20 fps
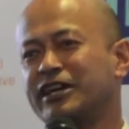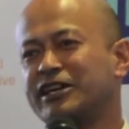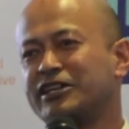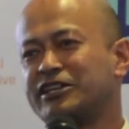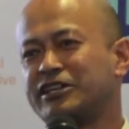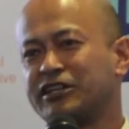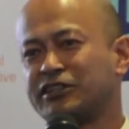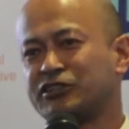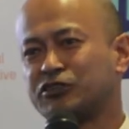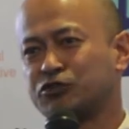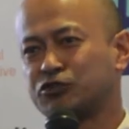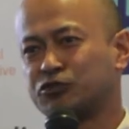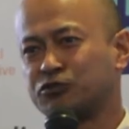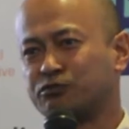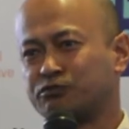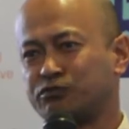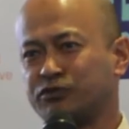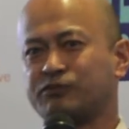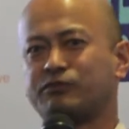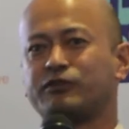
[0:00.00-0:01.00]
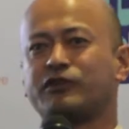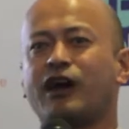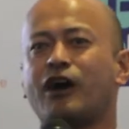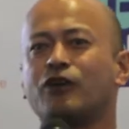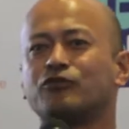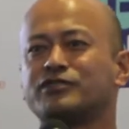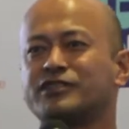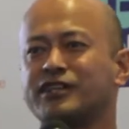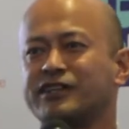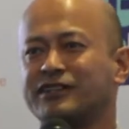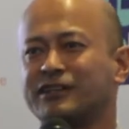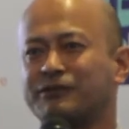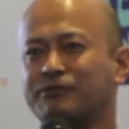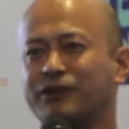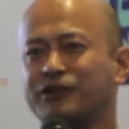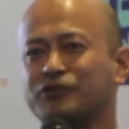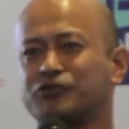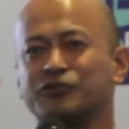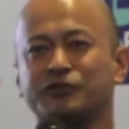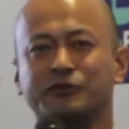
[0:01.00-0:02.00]
cater to people outside
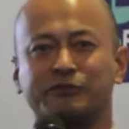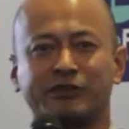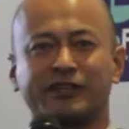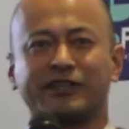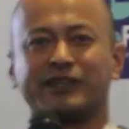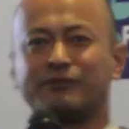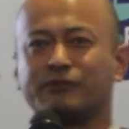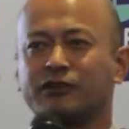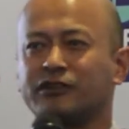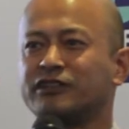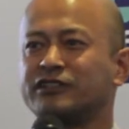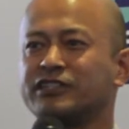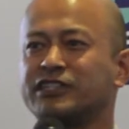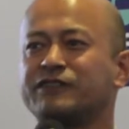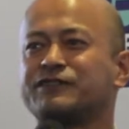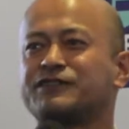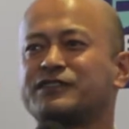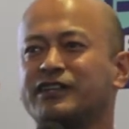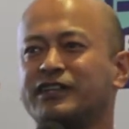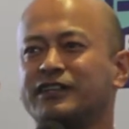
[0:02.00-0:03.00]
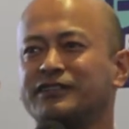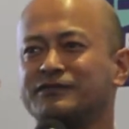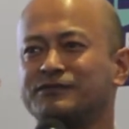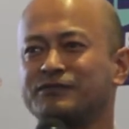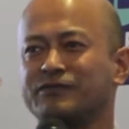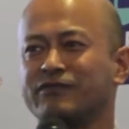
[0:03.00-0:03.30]
Nepal. So it became a gift site.